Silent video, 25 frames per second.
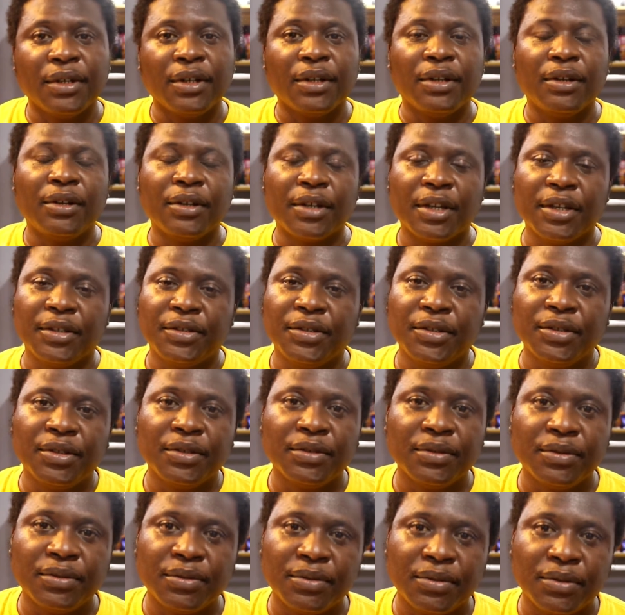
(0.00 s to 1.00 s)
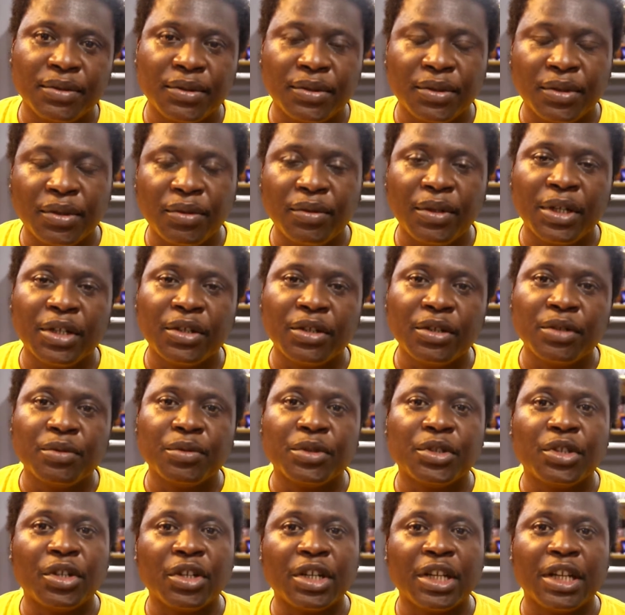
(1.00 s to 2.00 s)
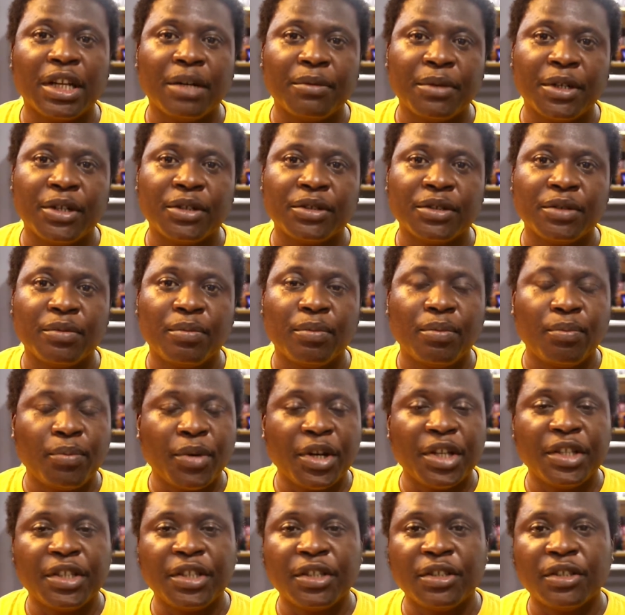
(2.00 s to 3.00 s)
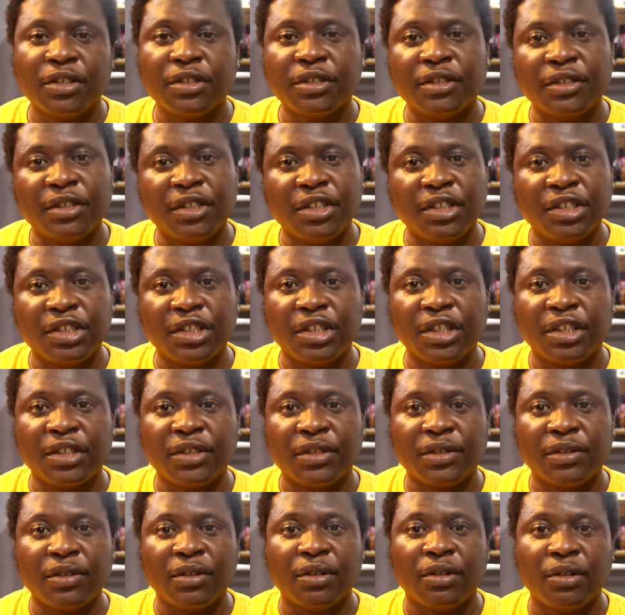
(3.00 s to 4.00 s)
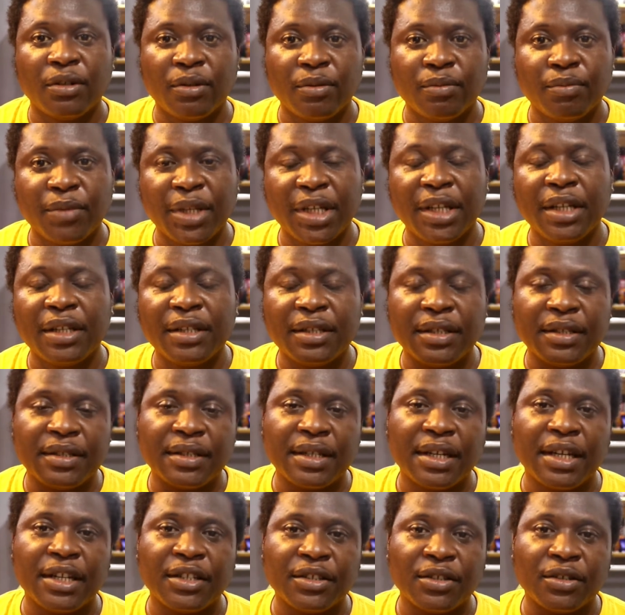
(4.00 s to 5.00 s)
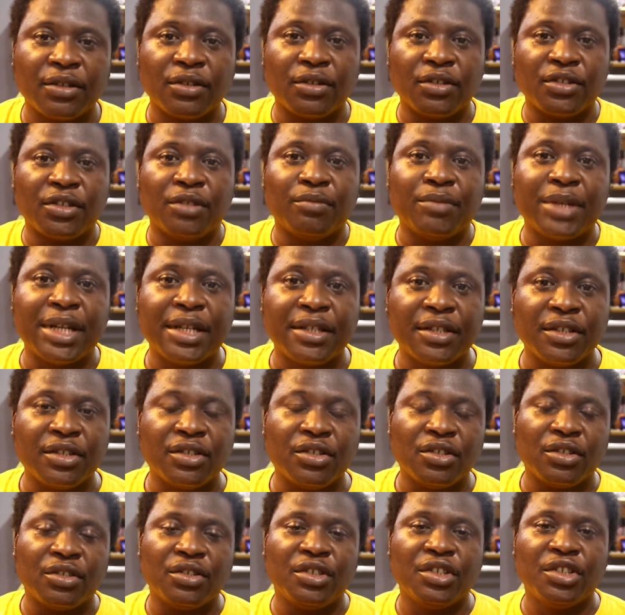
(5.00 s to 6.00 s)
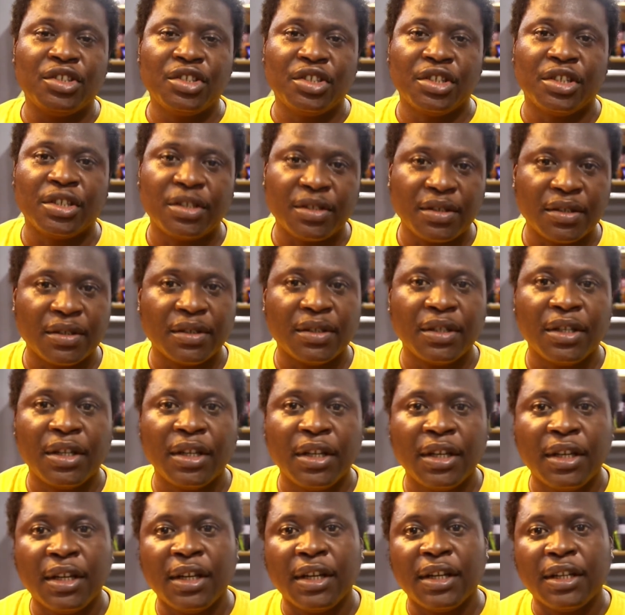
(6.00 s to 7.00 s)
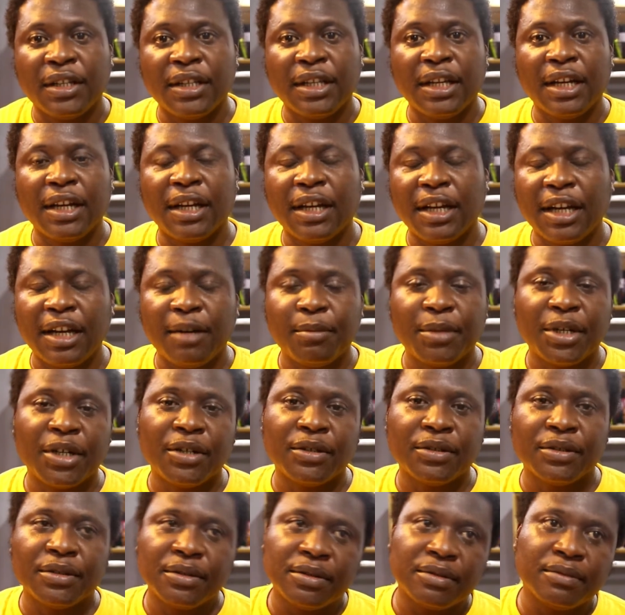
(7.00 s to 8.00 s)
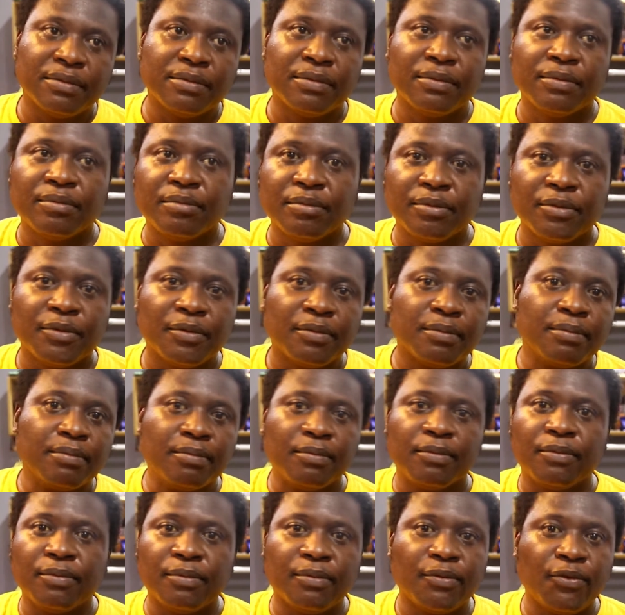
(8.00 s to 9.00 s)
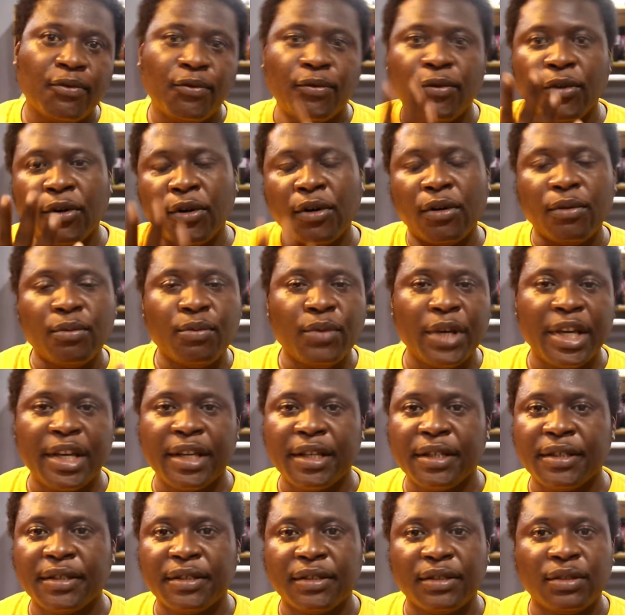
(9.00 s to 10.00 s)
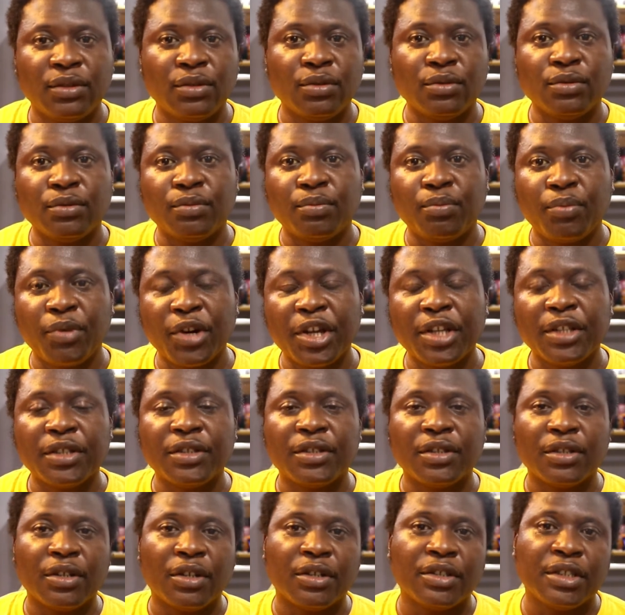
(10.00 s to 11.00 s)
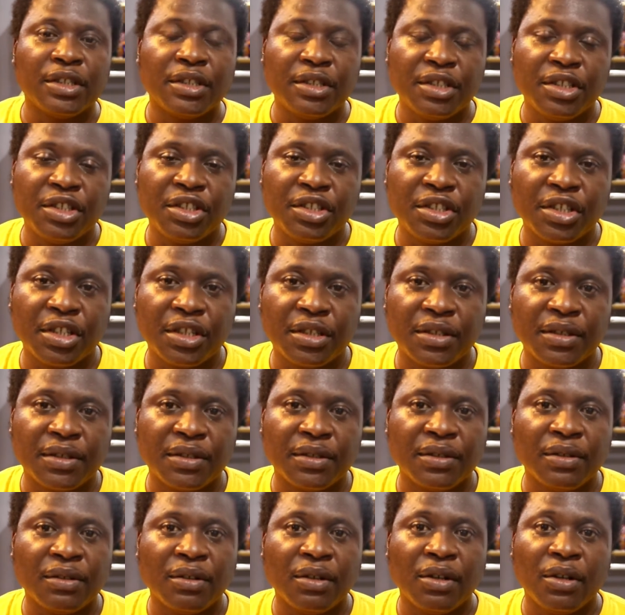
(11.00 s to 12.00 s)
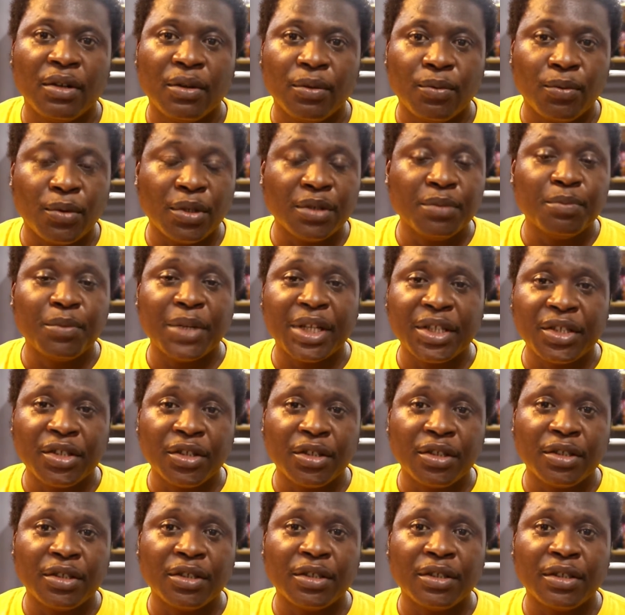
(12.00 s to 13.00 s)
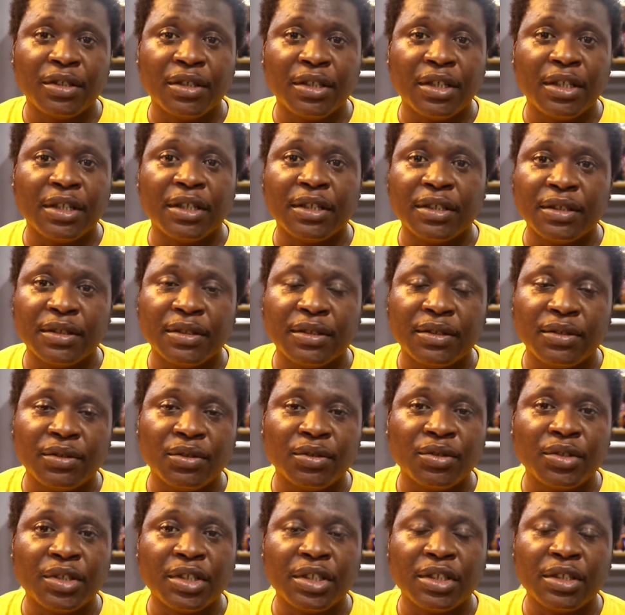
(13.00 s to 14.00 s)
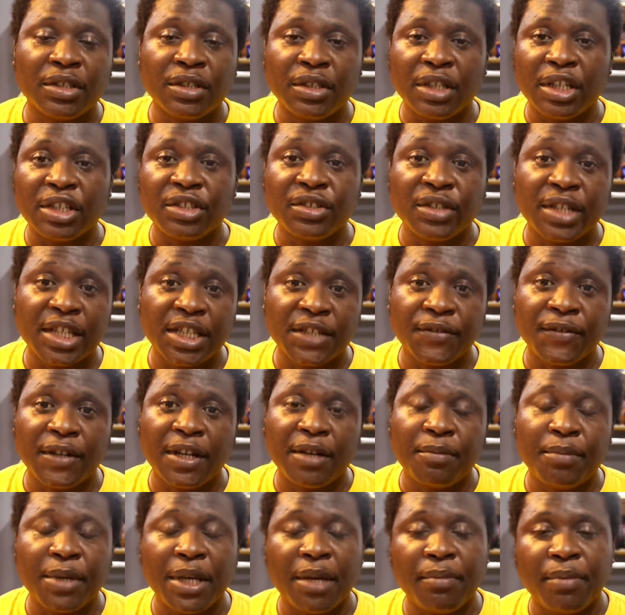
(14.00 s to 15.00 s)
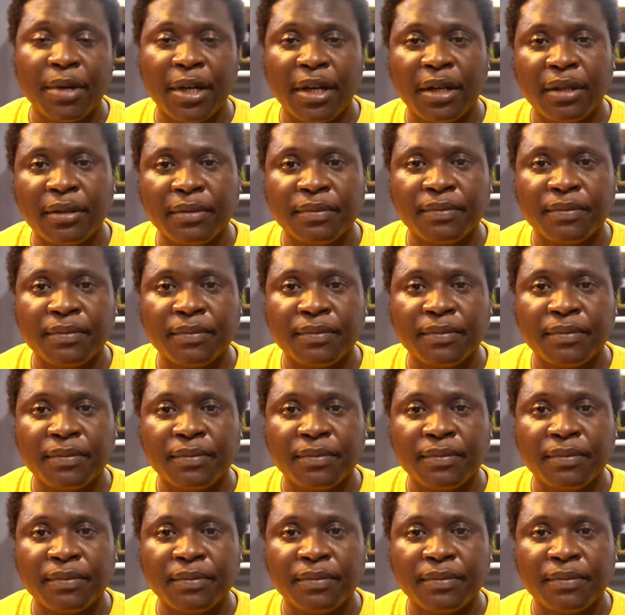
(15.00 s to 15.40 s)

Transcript: Okay, so today we're going to be talking about printing on a t-shirt or making designs or customizing your t-shirt. There are about 4 ways to print on a t-shirt. One method is using a transfer paper.